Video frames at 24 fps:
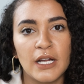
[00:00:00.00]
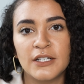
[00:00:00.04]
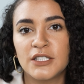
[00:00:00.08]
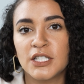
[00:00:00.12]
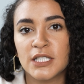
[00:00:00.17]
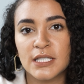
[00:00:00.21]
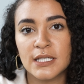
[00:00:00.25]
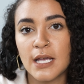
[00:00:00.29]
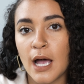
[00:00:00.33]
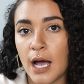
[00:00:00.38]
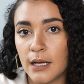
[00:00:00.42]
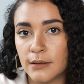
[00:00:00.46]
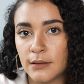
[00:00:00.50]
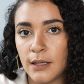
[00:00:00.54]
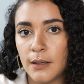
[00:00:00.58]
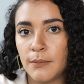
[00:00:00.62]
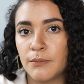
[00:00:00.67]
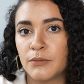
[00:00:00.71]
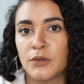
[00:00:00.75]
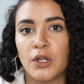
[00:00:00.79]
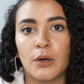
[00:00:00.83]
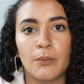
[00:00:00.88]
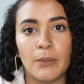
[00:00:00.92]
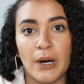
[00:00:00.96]
I just got
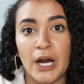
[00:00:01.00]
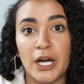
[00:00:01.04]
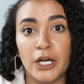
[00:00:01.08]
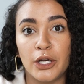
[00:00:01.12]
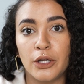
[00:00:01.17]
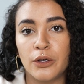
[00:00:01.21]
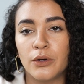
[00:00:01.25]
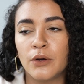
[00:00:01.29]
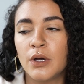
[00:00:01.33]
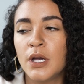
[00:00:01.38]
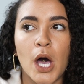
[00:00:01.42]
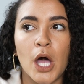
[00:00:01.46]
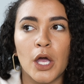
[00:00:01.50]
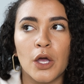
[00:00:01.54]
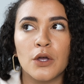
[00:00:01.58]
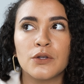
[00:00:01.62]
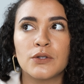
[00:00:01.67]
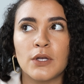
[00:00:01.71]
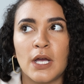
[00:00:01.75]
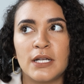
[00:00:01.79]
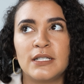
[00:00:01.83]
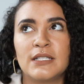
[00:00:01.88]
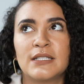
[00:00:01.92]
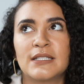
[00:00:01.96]
them, they're brand new. I
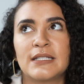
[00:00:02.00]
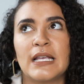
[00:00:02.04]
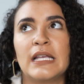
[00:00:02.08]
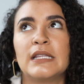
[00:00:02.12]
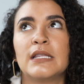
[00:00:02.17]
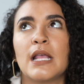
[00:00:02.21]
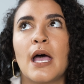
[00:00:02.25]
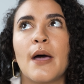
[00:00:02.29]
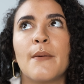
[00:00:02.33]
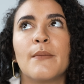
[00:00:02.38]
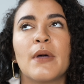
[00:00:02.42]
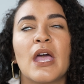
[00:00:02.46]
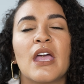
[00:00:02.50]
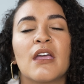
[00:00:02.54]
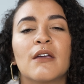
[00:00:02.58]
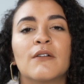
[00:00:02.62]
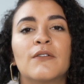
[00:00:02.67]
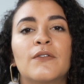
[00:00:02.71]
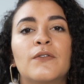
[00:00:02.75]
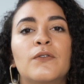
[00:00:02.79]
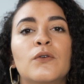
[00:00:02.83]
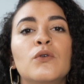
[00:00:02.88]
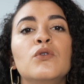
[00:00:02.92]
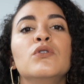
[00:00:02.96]
also had to send them a
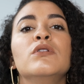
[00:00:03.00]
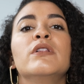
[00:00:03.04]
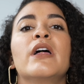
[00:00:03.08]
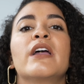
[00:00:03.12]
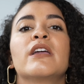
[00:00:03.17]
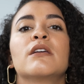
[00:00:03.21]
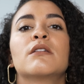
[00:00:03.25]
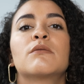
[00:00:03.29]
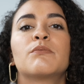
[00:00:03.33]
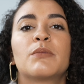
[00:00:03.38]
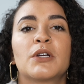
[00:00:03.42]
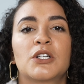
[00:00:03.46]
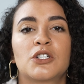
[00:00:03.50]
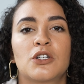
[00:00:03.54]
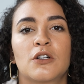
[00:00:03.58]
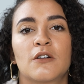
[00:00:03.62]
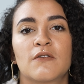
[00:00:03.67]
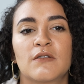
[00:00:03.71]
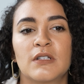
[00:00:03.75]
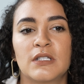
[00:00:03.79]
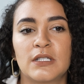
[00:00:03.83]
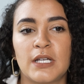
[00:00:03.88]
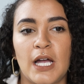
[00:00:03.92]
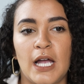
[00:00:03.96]
full length picture
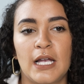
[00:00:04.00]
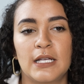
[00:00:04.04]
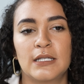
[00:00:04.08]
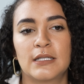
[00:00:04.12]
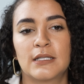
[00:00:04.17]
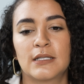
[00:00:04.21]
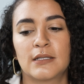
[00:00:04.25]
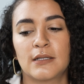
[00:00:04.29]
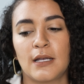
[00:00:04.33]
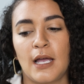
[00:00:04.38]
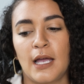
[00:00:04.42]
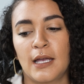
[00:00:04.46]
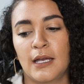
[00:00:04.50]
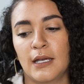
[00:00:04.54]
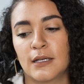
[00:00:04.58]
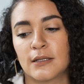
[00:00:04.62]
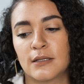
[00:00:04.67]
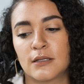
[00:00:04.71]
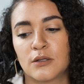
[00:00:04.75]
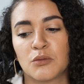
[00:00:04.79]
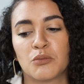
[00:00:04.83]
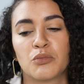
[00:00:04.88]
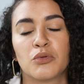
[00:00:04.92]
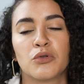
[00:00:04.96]
of the tights, I
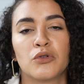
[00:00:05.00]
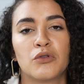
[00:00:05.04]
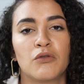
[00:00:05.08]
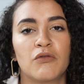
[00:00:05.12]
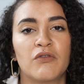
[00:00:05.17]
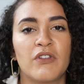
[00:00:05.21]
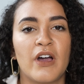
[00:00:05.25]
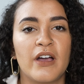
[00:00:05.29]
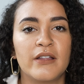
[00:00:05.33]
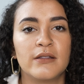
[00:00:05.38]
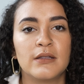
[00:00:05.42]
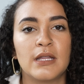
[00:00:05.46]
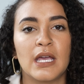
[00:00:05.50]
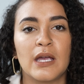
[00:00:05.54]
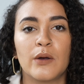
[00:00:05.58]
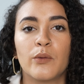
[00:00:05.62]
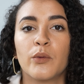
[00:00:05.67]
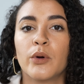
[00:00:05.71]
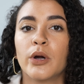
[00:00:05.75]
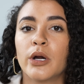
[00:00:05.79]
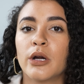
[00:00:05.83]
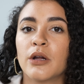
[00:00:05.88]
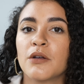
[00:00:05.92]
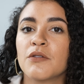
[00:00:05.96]
guess to prove that they
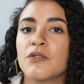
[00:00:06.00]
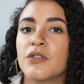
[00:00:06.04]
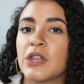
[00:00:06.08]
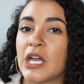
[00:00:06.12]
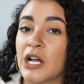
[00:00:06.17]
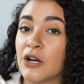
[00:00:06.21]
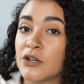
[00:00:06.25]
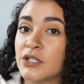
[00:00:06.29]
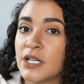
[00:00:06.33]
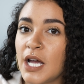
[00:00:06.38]
were their